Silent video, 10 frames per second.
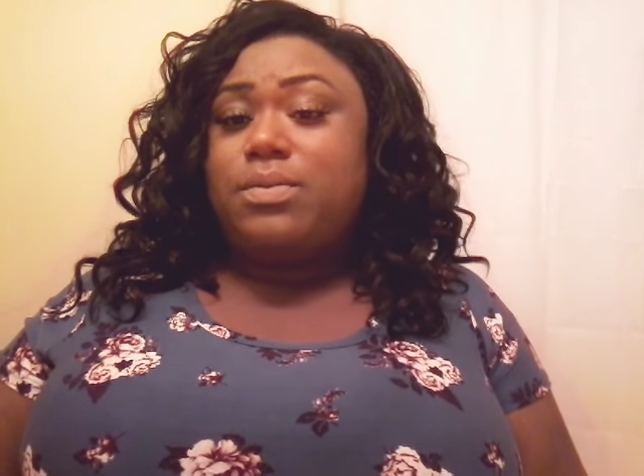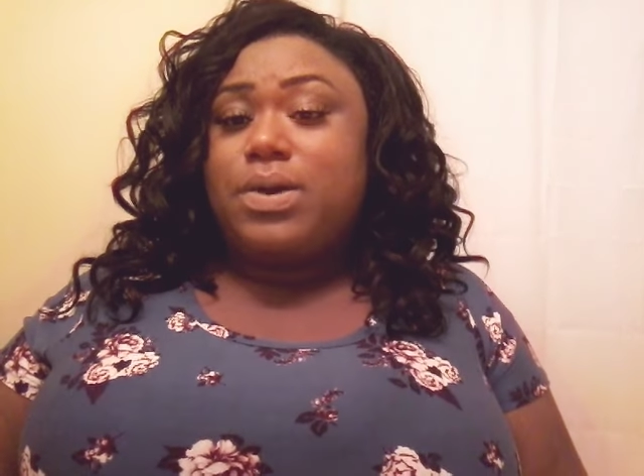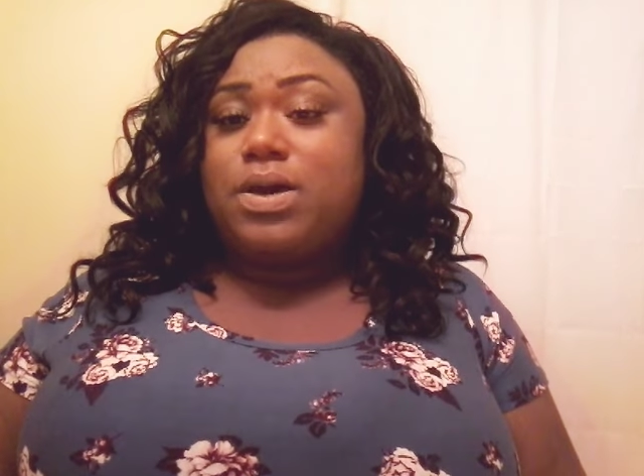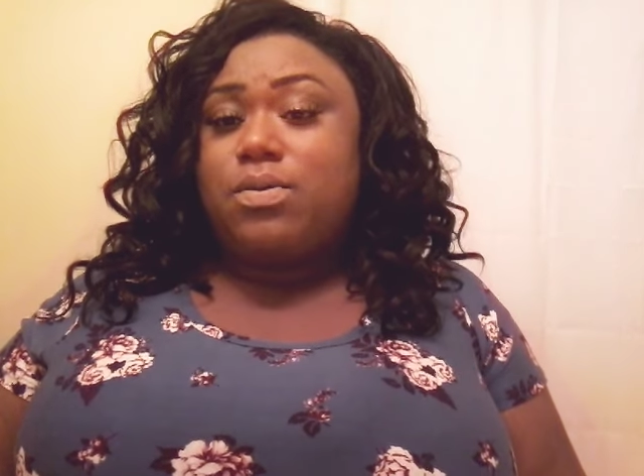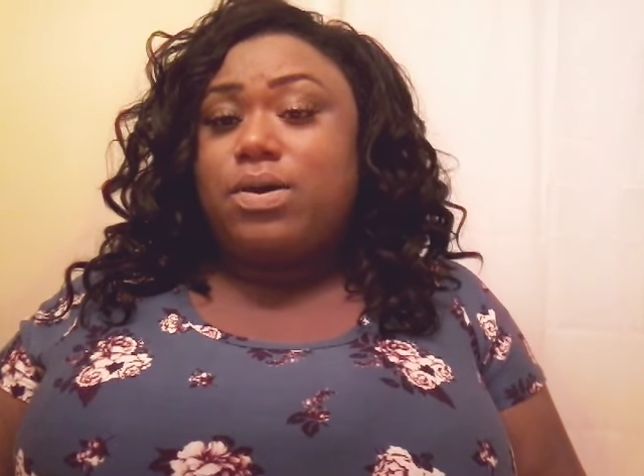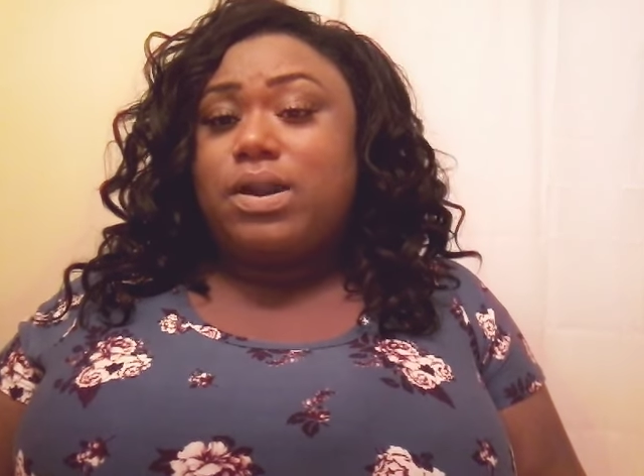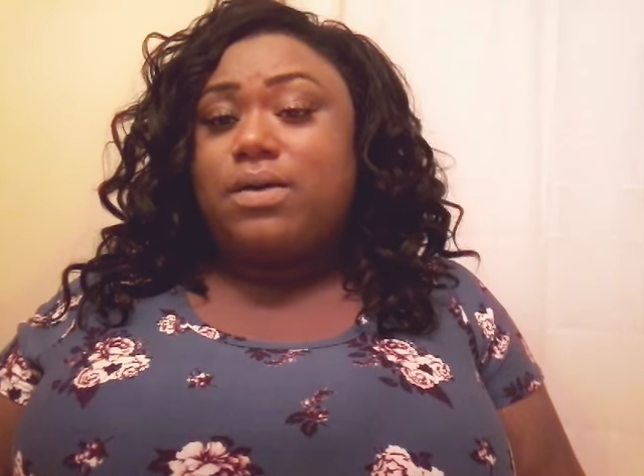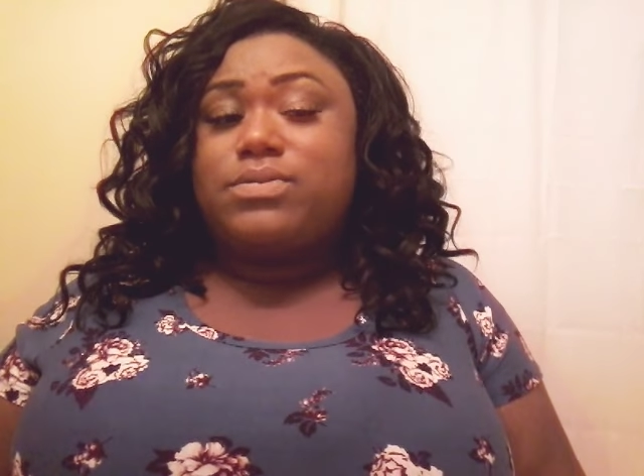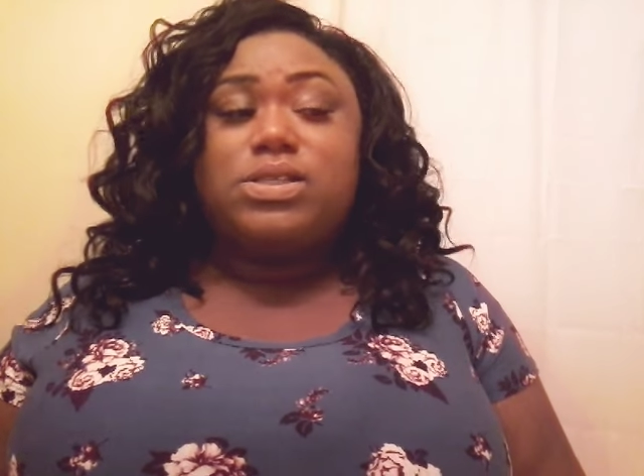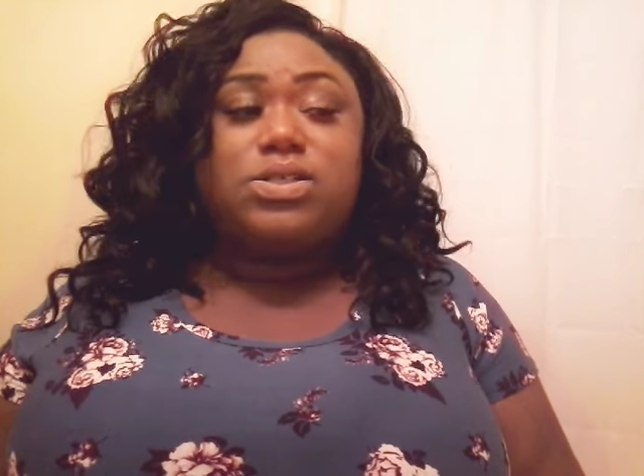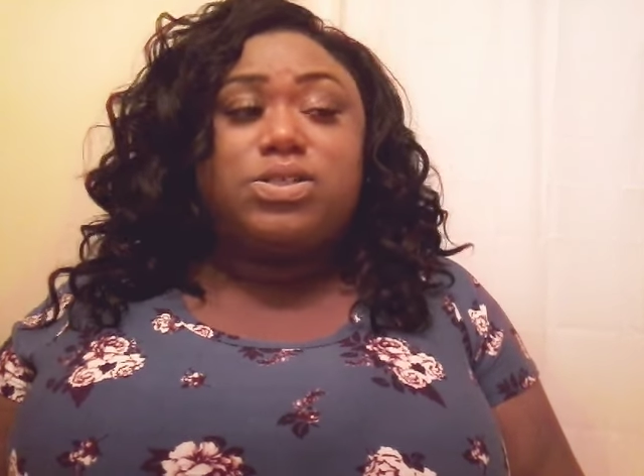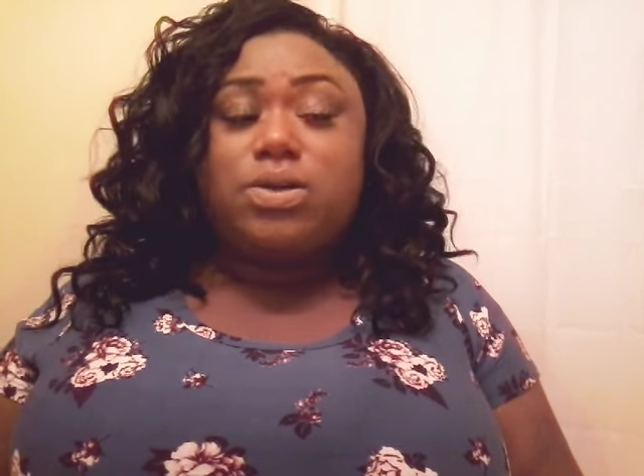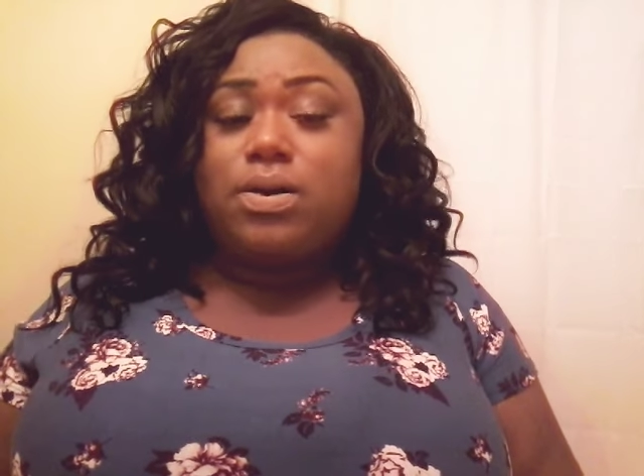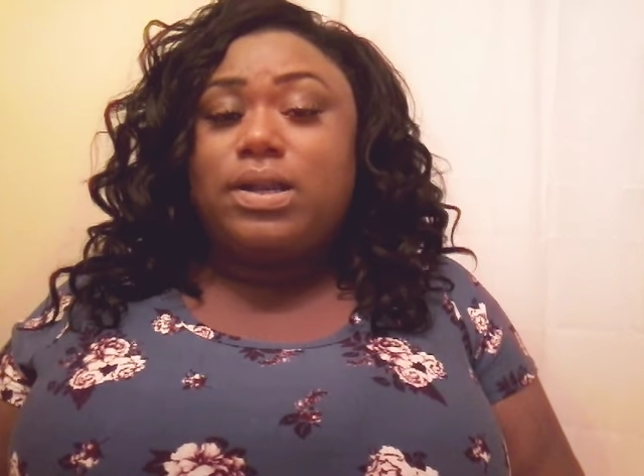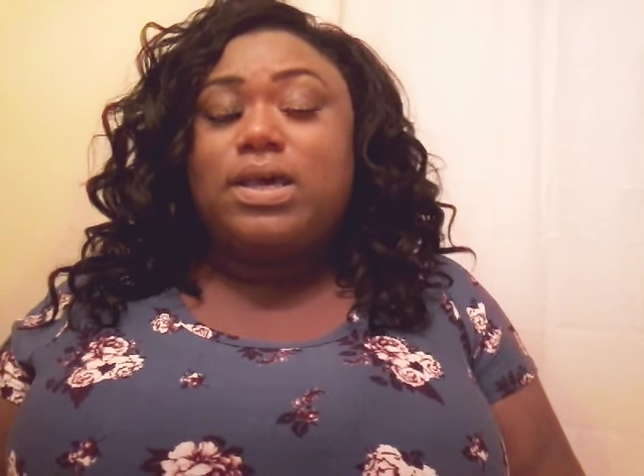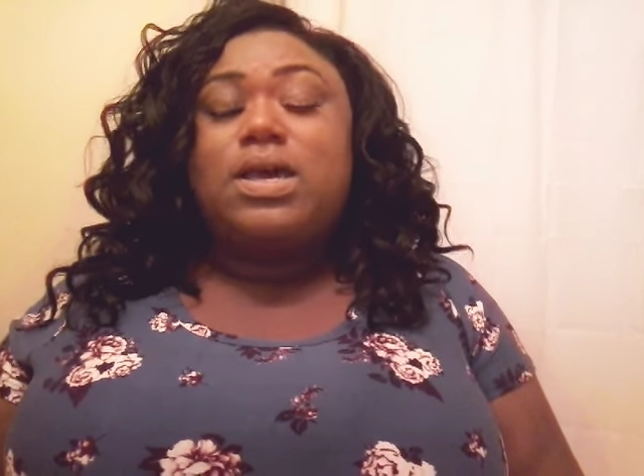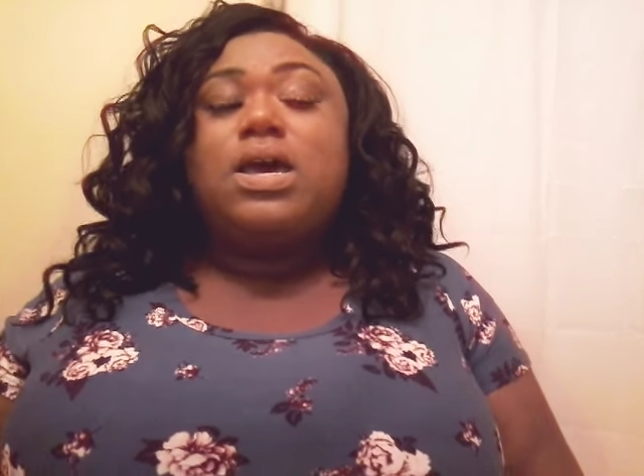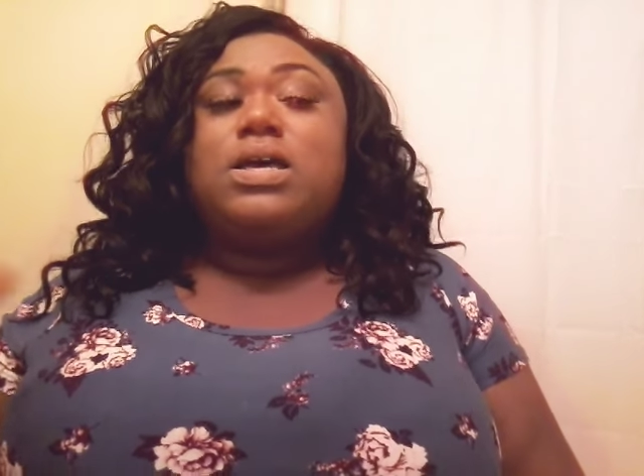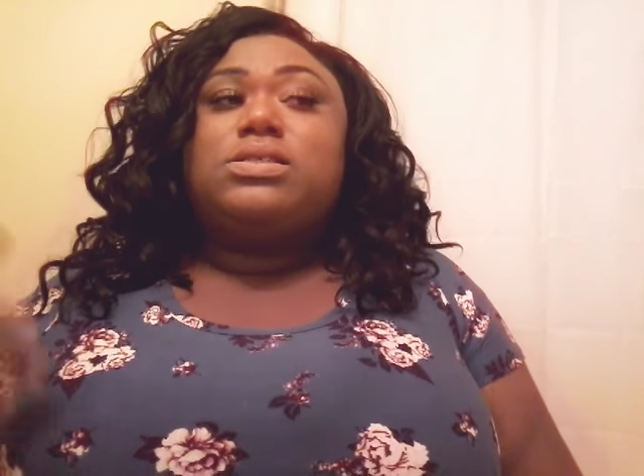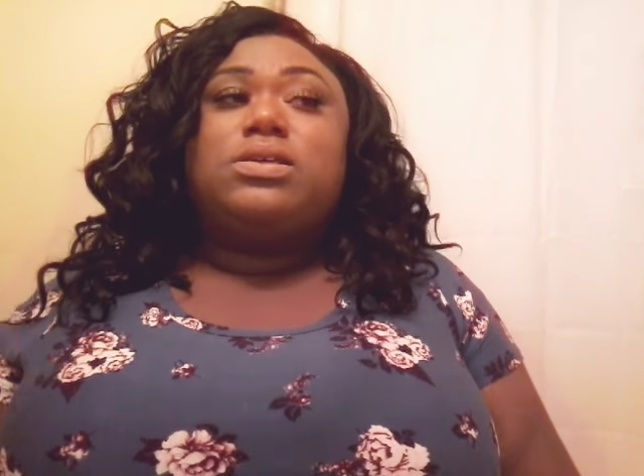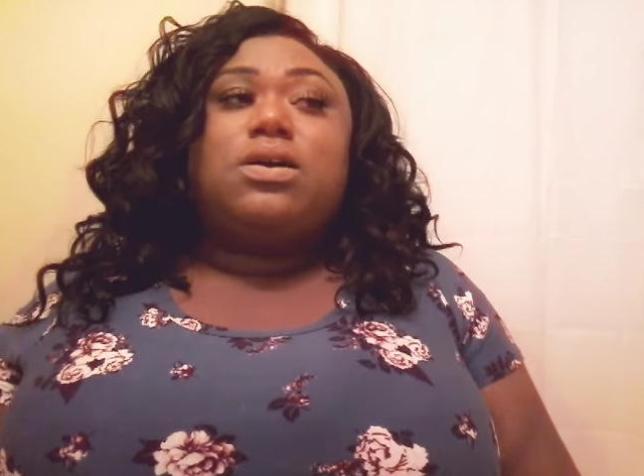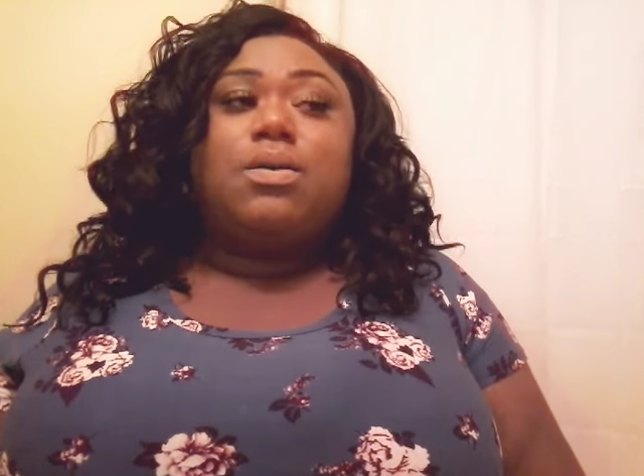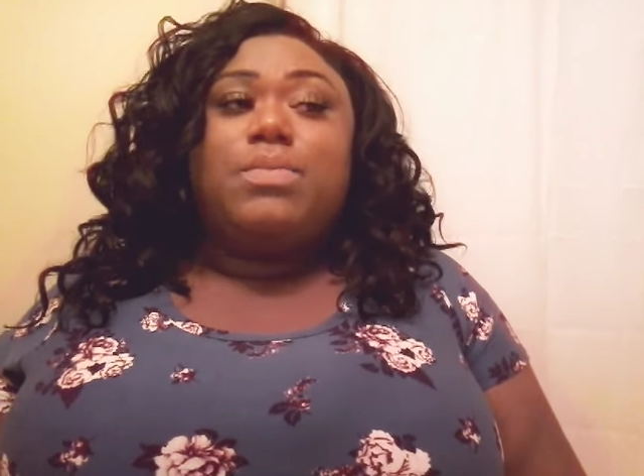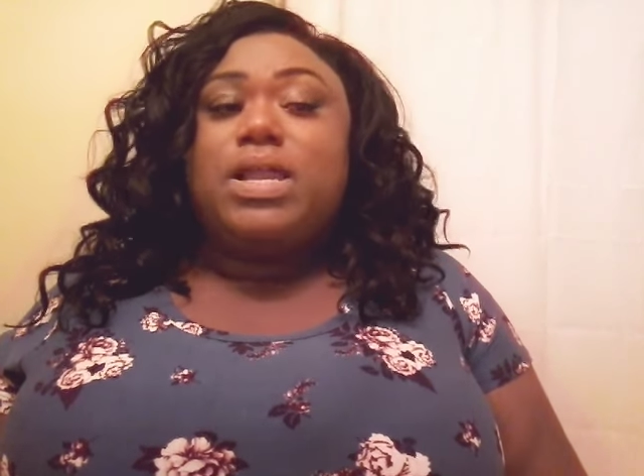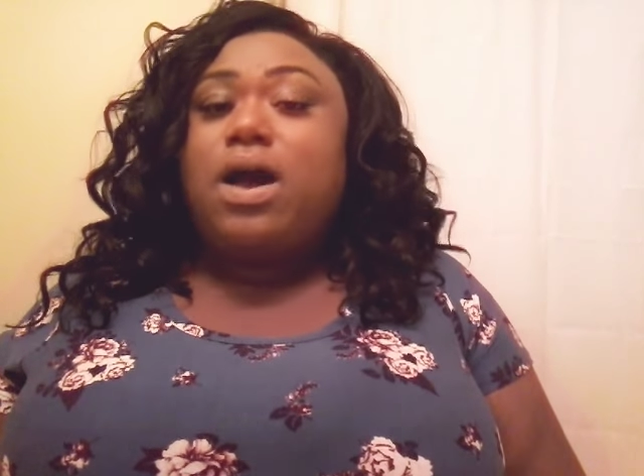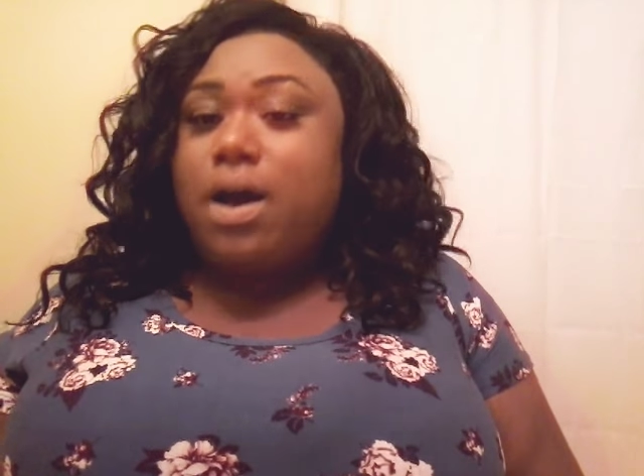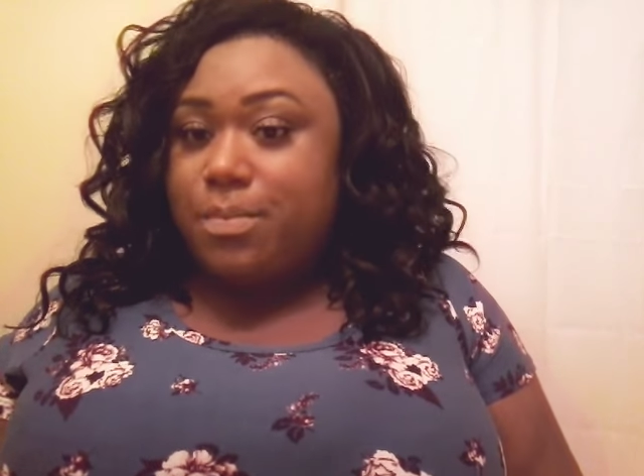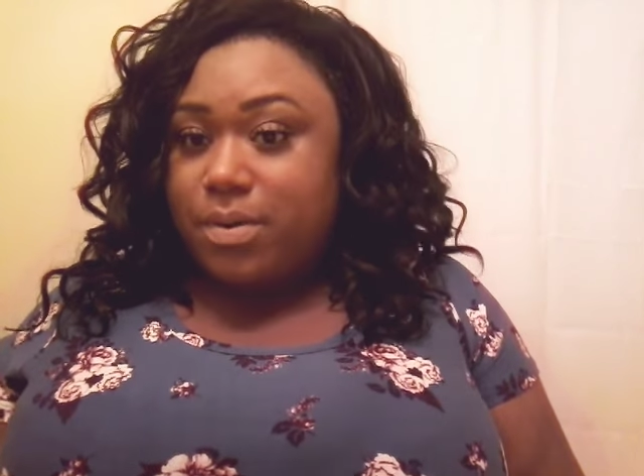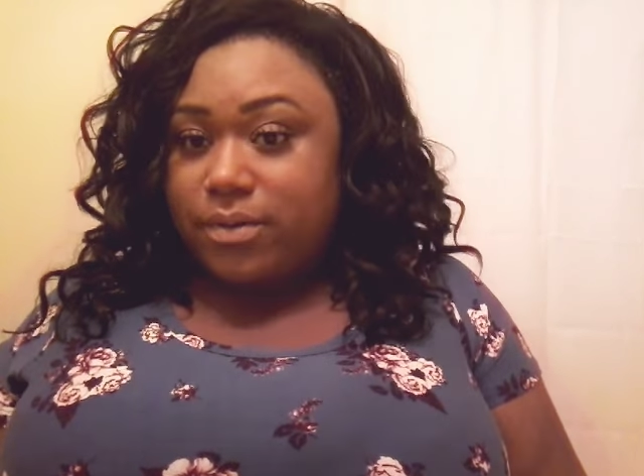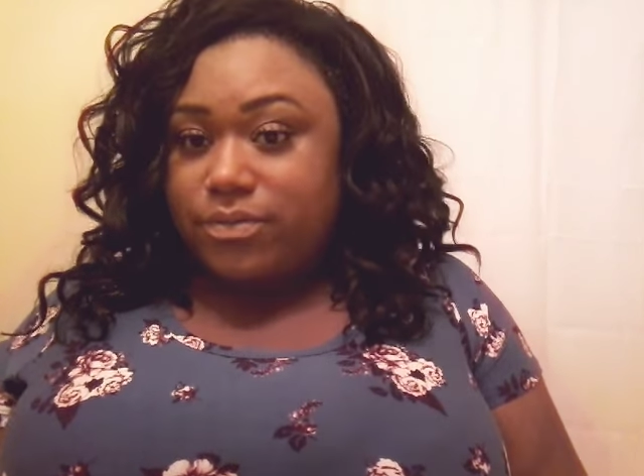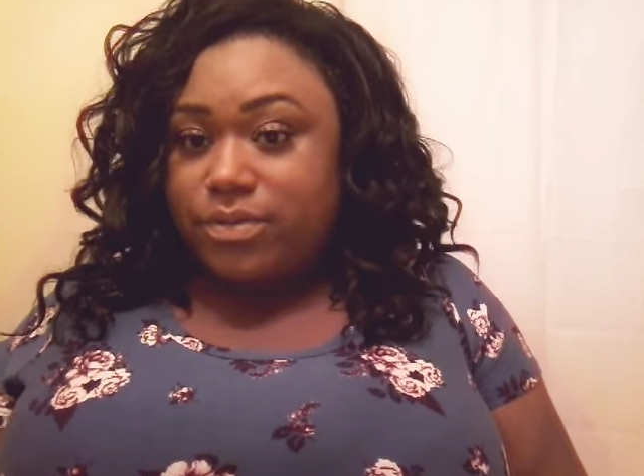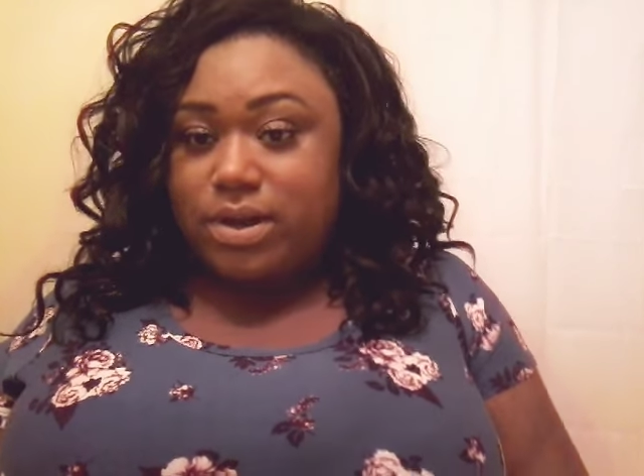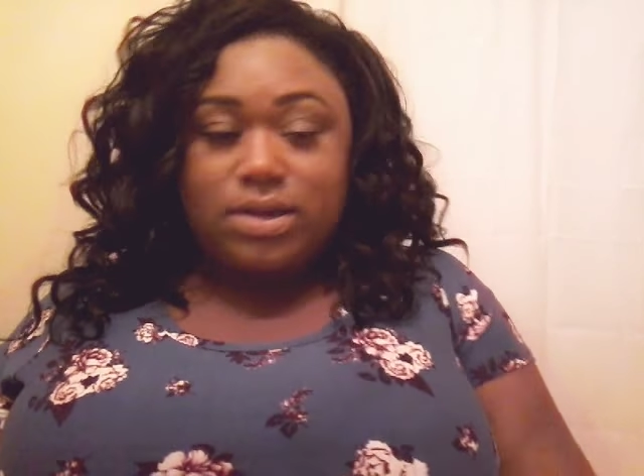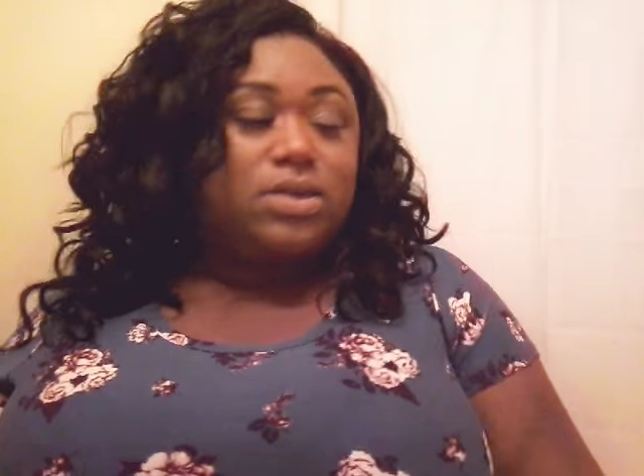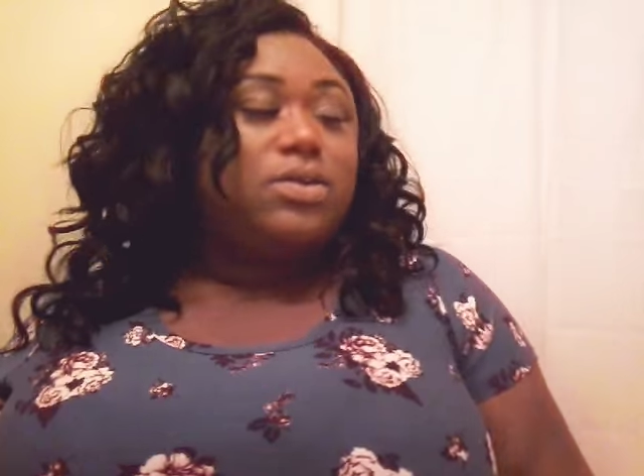to be going off to Charlotte to go meet her boyfriend.